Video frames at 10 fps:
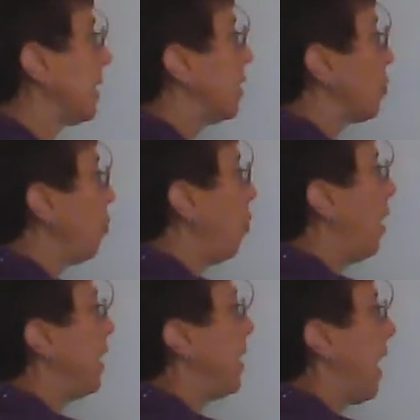It's
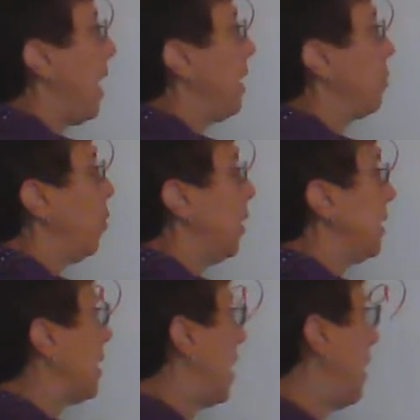1 and
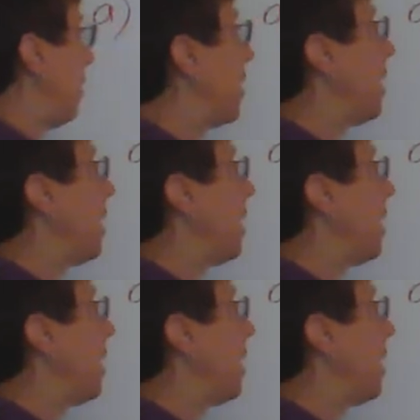1/10.